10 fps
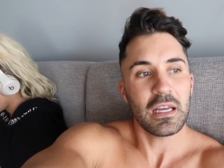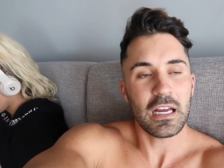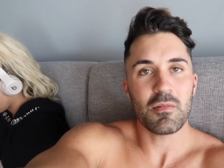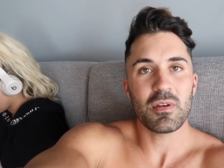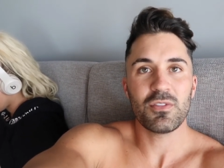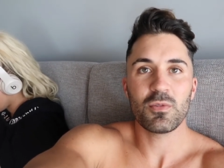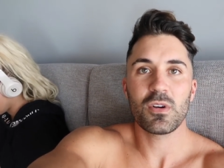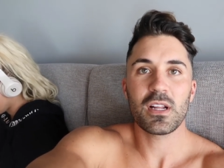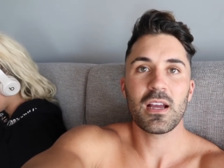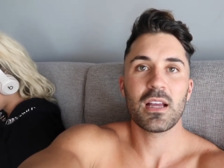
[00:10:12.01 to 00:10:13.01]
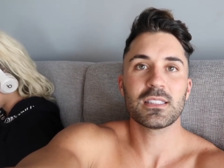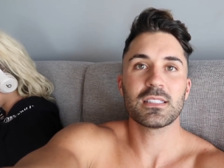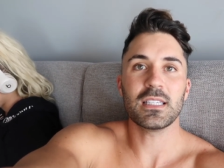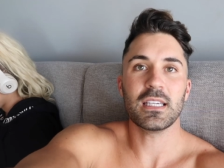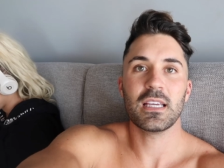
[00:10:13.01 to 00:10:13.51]
Um, if you want to
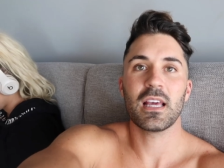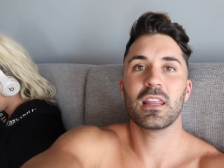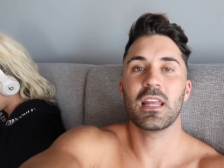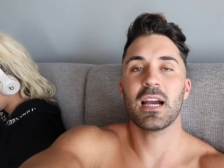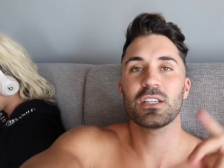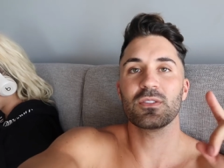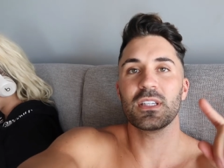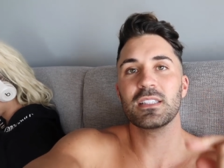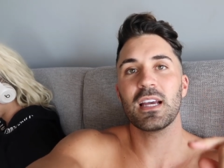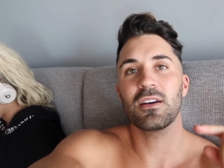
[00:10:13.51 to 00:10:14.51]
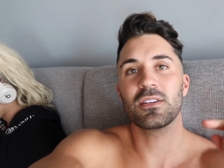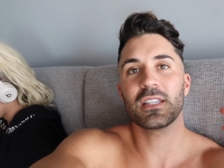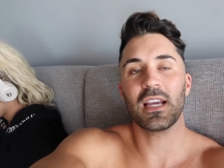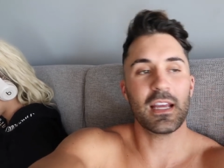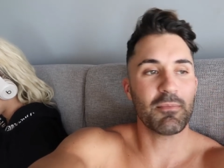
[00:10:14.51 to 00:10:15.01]
see the actual
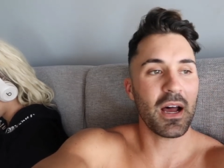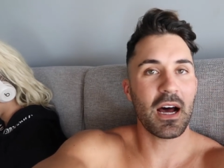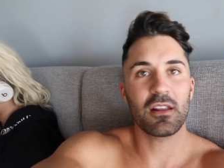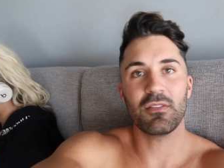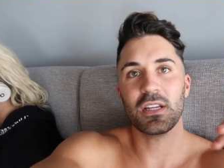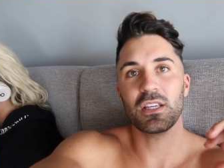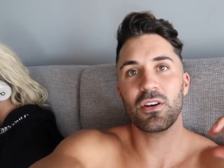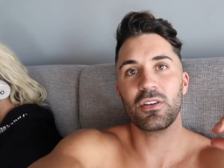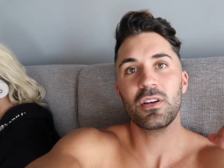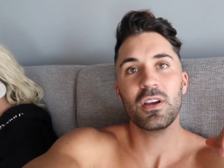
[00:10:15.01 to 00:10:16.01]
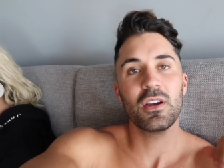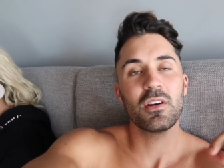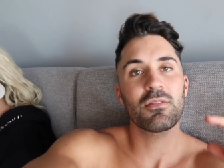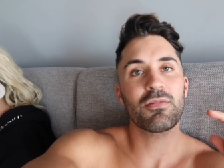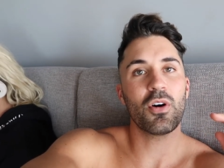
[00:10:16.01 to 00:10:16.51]
details and part of the video
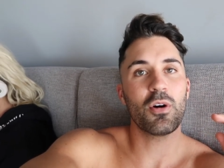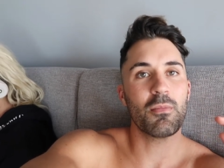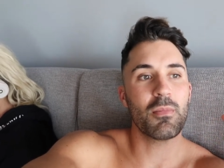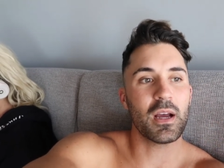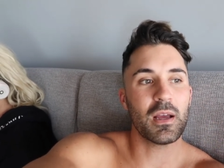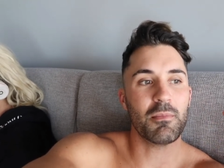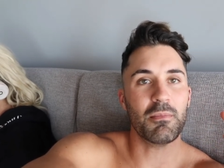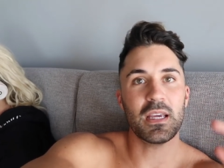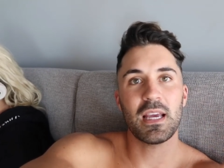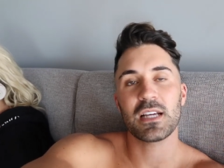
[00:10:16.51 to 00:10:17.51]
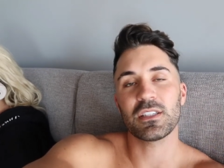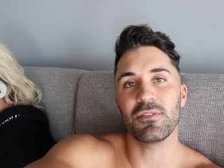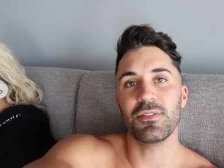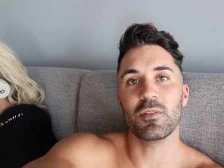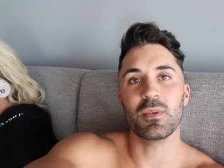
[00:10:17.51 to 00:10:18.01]
from me
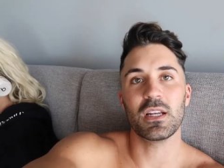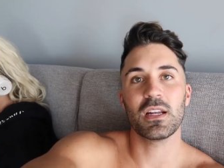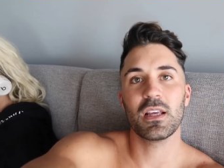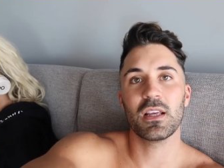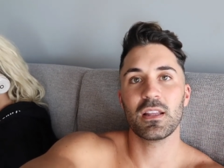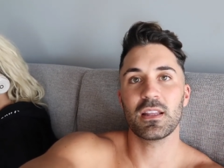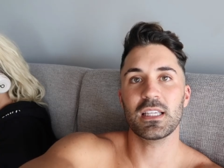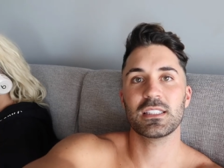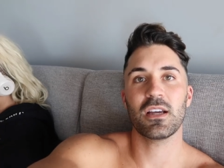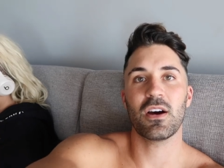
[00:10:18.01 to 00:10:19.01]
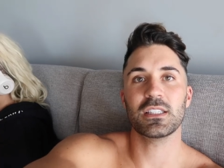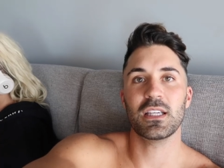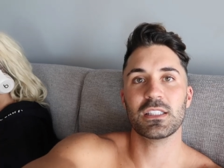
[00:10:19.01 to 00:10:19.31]
actually filming this uh,